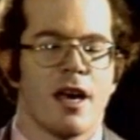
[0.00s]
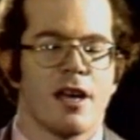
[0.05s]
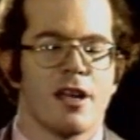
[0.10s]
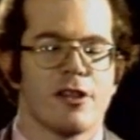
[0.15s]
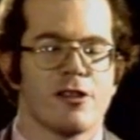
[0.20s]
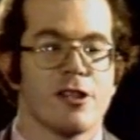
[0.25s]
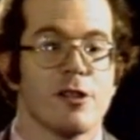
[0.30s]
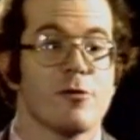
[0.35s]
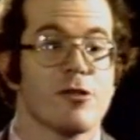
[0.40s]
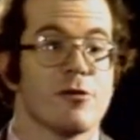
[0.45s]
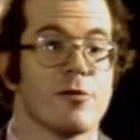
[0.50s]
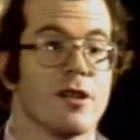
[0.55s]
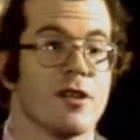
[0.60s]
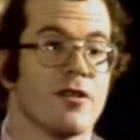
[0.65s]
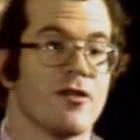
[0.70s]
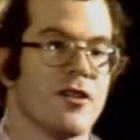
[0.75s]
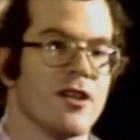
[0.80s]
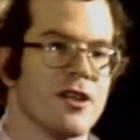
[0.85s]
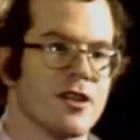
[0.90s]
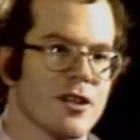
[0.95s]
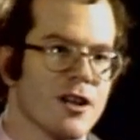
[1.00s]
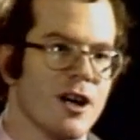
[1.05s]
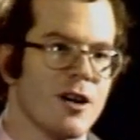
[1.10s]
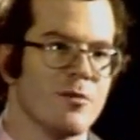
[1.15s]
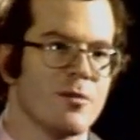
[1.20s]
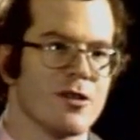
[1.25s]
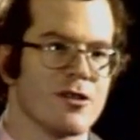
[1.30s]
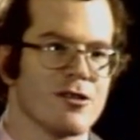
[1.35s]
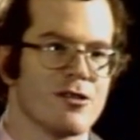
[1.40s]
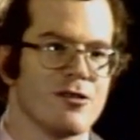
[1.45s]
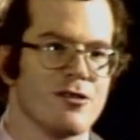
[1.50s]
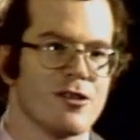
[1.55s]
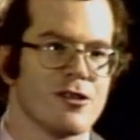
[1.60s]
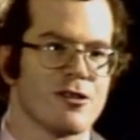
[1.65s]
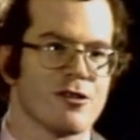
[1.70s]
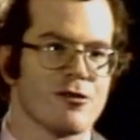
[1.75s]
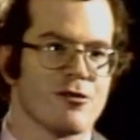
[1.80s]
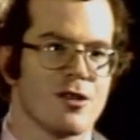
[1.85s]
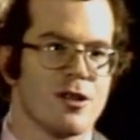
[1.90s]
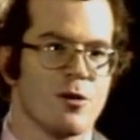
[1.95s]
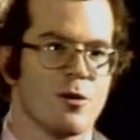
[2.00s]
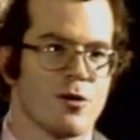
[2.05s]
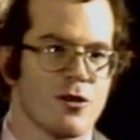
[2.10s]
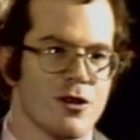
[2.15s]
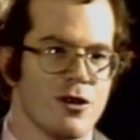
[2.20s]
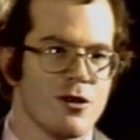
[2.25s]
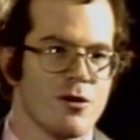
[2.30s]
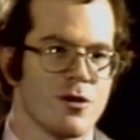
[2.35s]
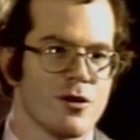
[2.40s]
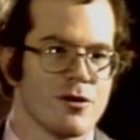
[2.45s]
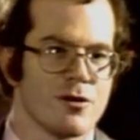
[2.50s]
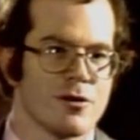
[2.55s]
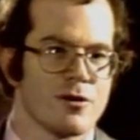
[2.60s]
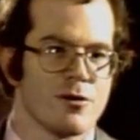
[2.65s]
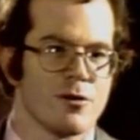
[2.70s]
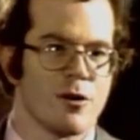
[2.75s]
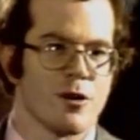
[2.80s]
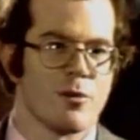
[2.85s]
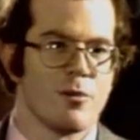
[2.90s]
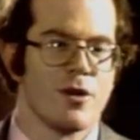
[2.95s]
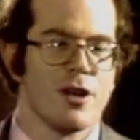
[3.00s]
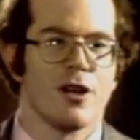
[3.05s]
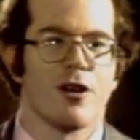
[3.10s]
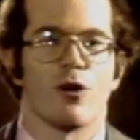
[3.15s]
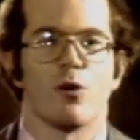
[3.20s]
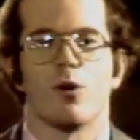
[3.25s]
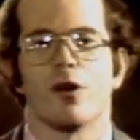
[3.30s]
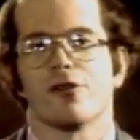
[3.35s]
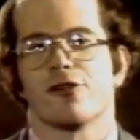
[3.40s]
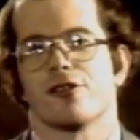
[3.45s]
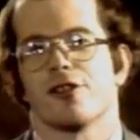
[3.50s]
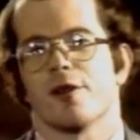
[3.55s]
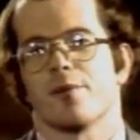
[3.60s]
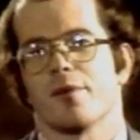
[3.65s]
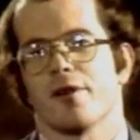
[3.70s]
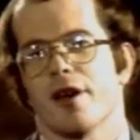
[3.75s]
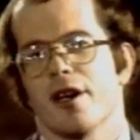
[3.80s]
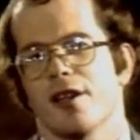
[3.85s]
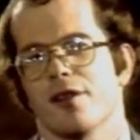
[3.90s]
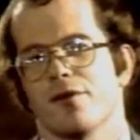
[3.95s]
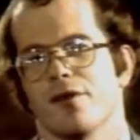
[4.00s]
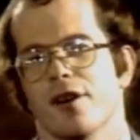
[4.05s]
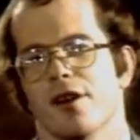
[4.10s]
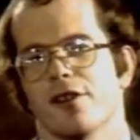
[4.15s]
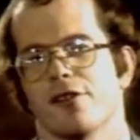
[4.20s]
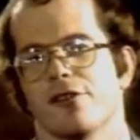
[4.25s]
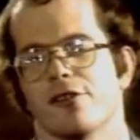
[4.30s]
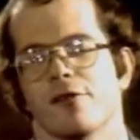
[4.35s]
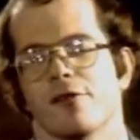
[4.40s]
It seems to me that the incumbents who disagree with you and with me are one step ahead of us,